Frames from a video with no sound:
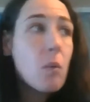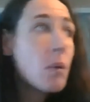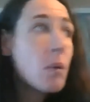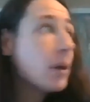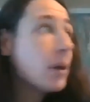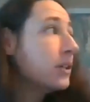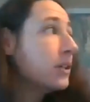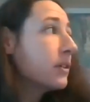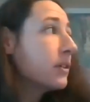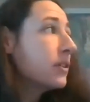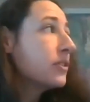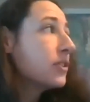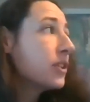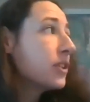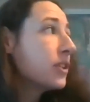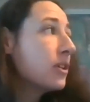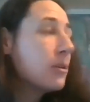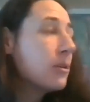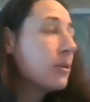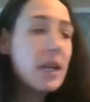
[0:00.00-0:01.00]
what you can
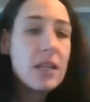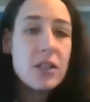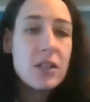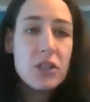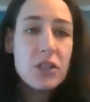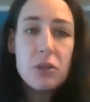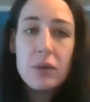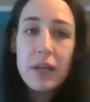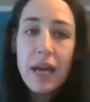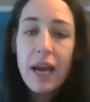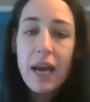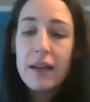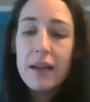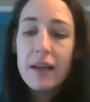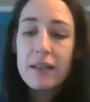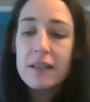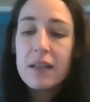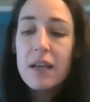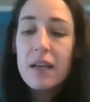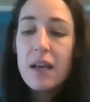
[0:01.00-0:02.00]
do is you
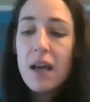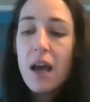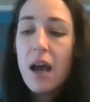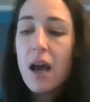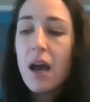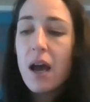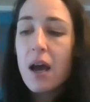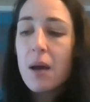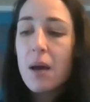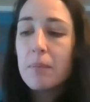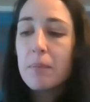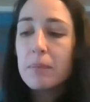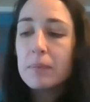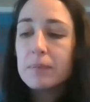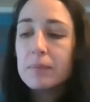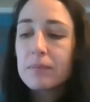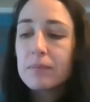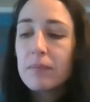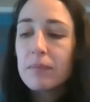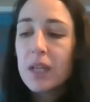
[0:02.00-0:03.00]
can
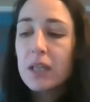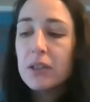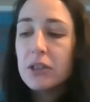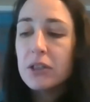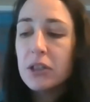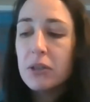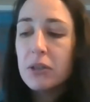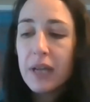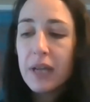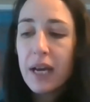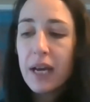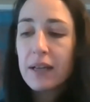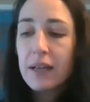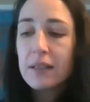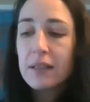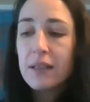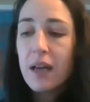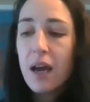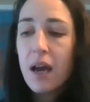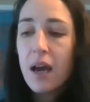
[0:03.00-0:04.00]
um, you
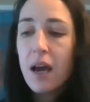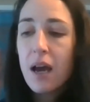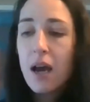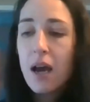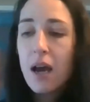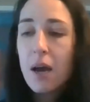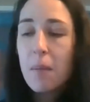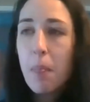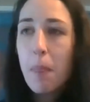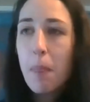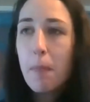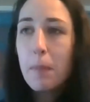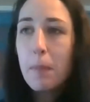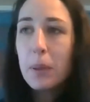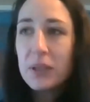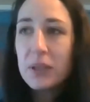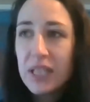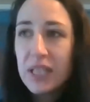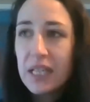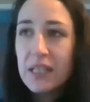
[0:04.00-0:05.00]
can uh,
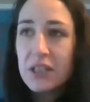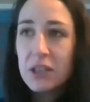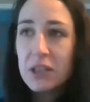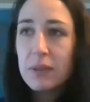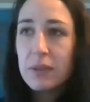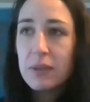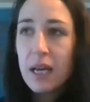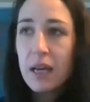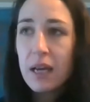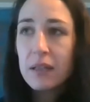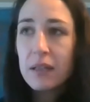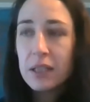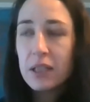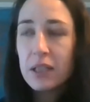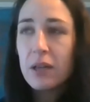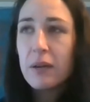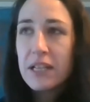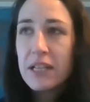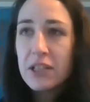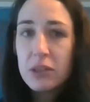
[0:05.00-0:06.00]
put it into an a, uh, you
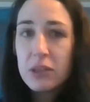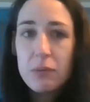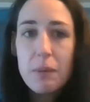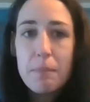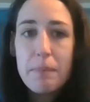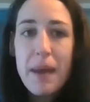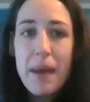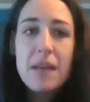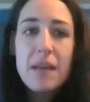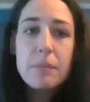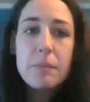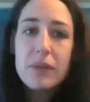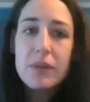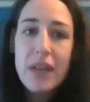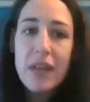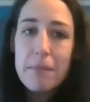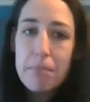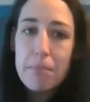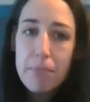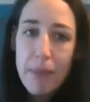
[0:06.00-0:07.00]
know into a bed, but
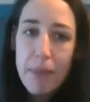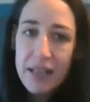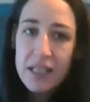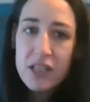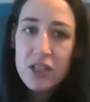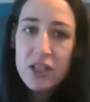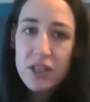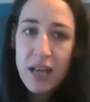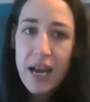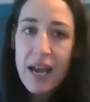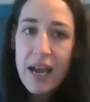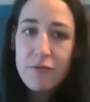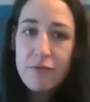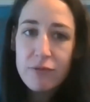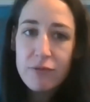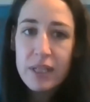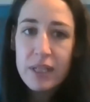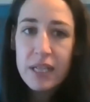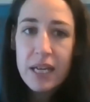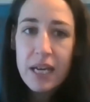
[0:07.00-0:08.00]
then manage that
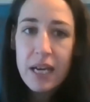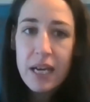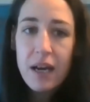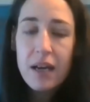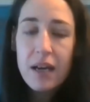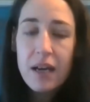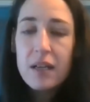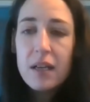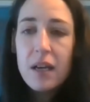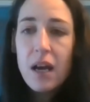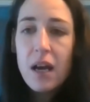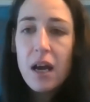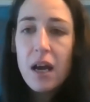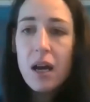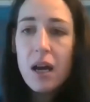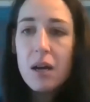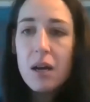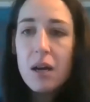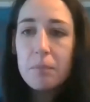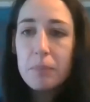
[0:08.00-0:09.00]
every year.
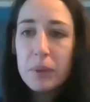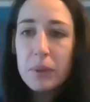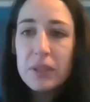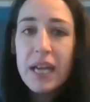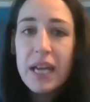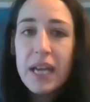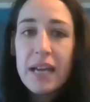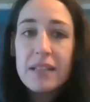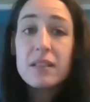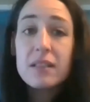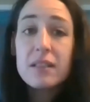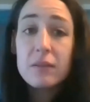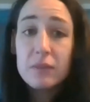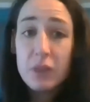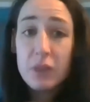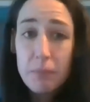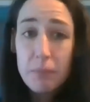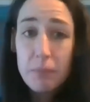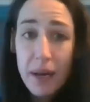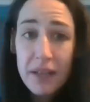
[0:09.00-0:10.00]
Um, but yes,
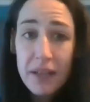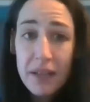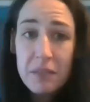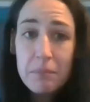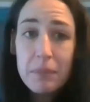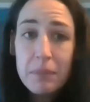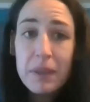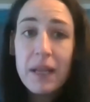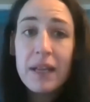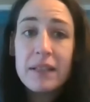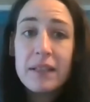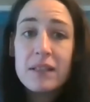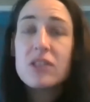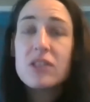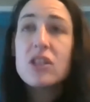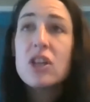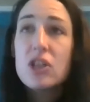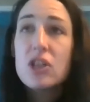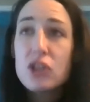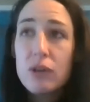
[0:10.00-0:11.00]
companion
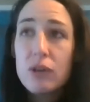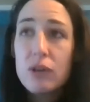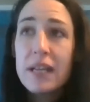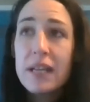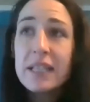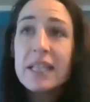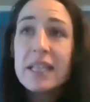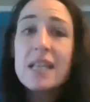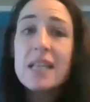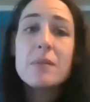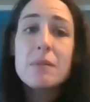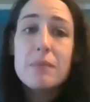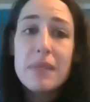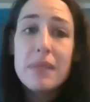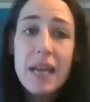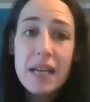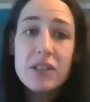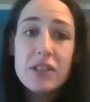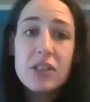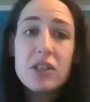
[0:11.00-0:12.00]
plants. Try and keep them
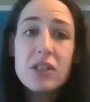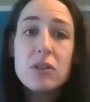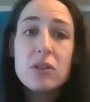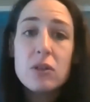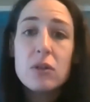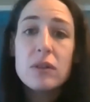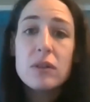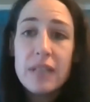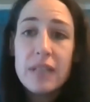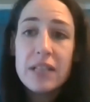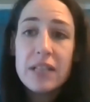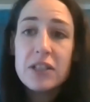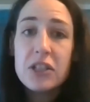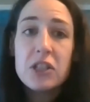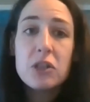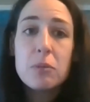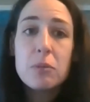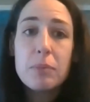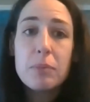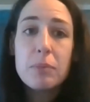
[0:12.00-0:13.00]
next to your next to
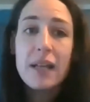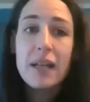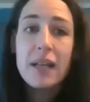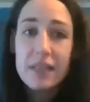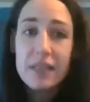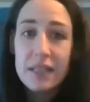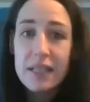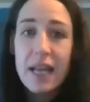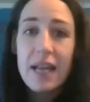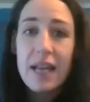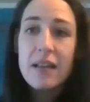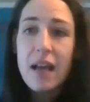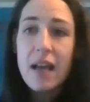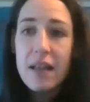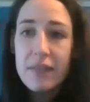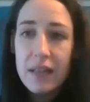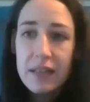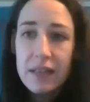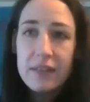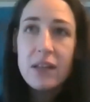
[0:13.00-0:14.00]
your plants, and then
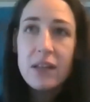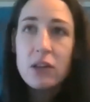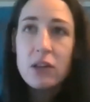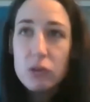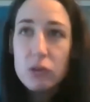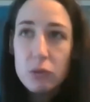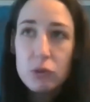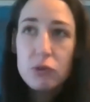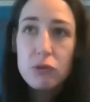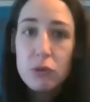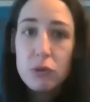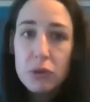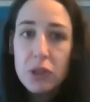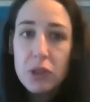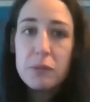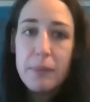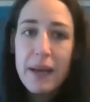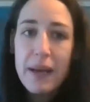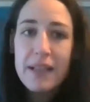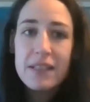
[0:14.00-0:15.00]
and then those will draw
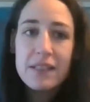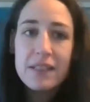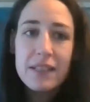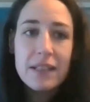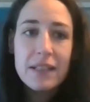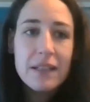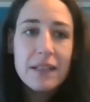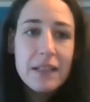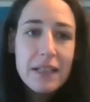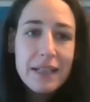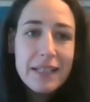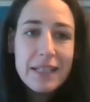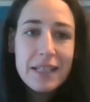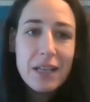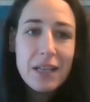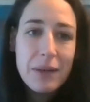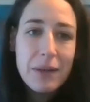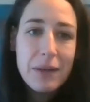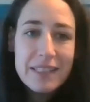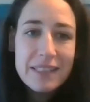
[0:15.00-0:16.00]
those pests that you
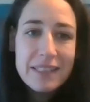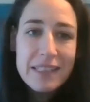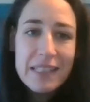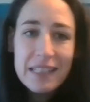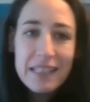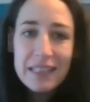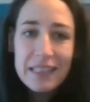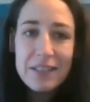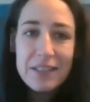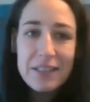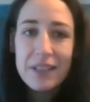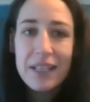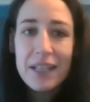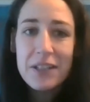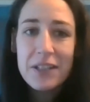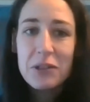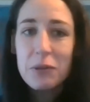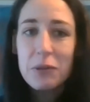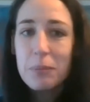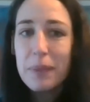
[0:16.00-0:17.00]
know, are sneakily trying to get
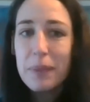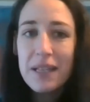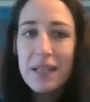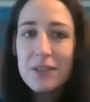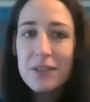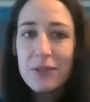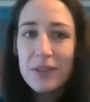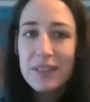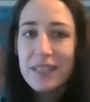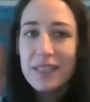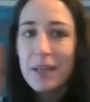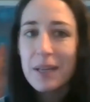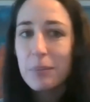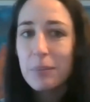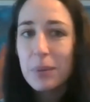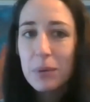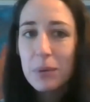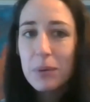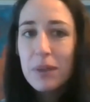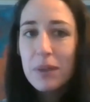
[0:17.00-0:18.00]
to your beans, for
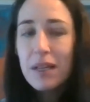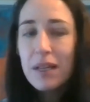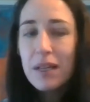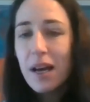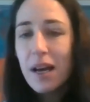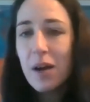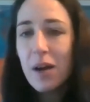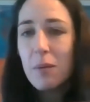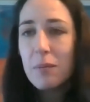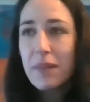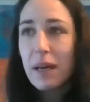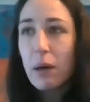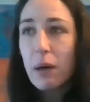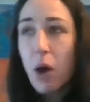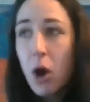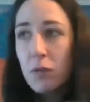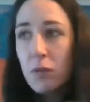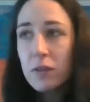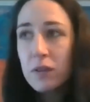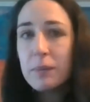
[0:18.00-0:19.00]
example, um, they'll
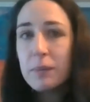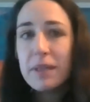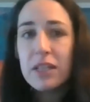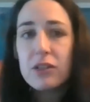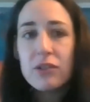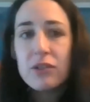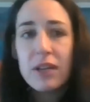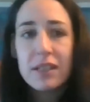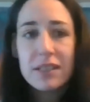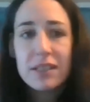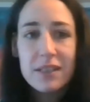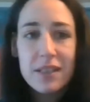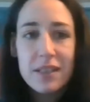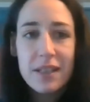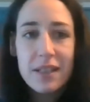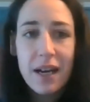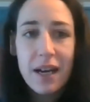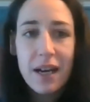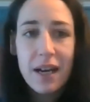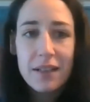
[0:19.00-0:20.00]
hopefully be attracted to
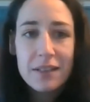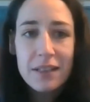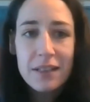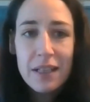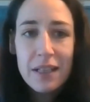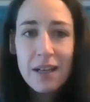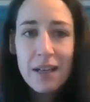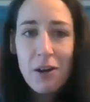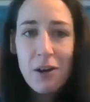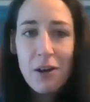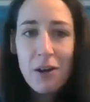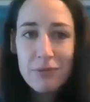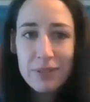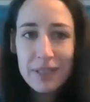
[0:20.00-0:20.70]
that. Uh, hopefully